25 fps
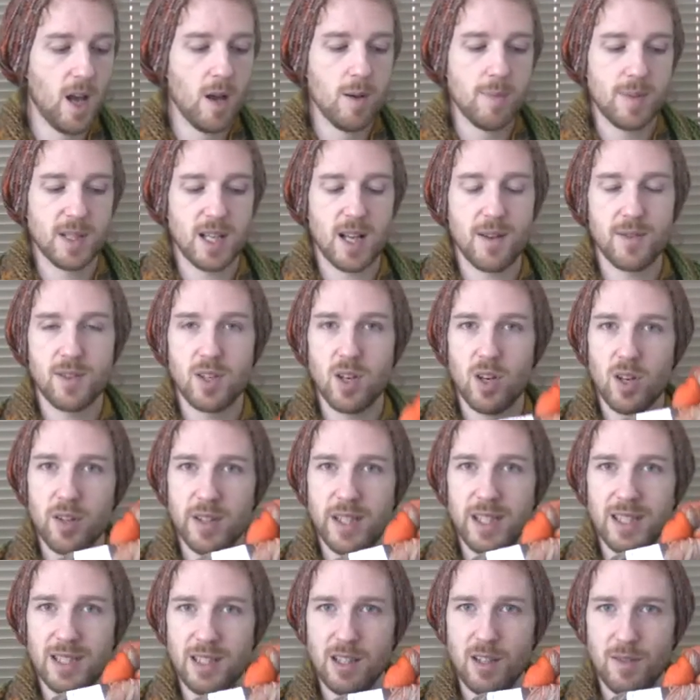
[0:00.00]
But I've got
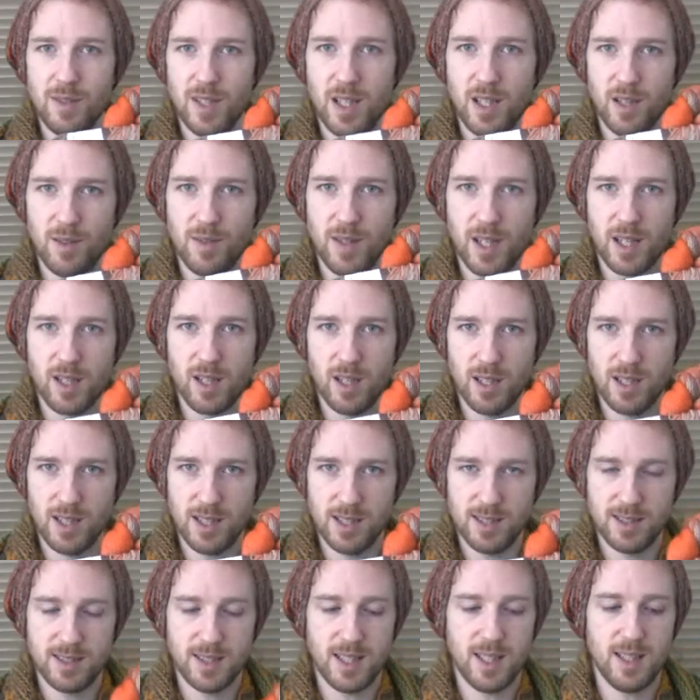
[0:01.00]
these lovely, lovely
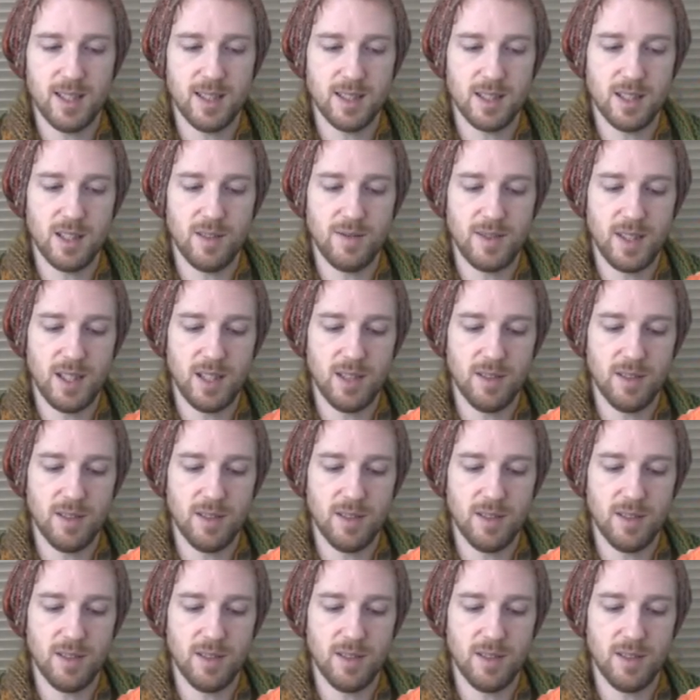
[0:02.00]
colours in this lovely,